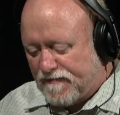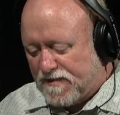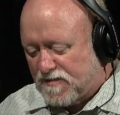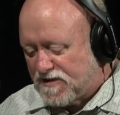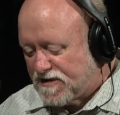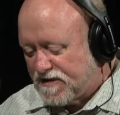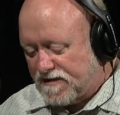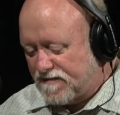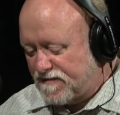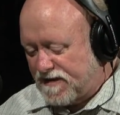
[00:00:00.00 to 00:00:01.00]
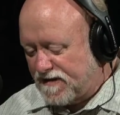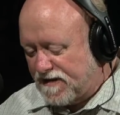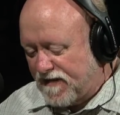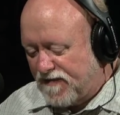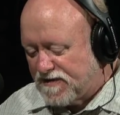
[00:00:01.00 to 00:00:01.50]
let me just uh, take the
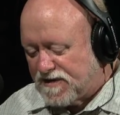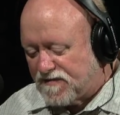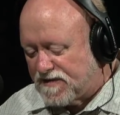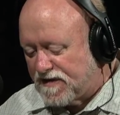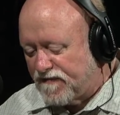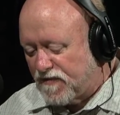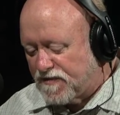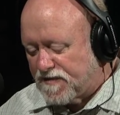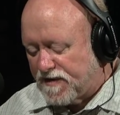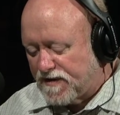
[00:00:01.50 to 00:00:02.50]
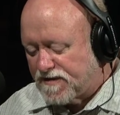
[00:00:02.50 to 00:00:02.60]
definition of sin first there.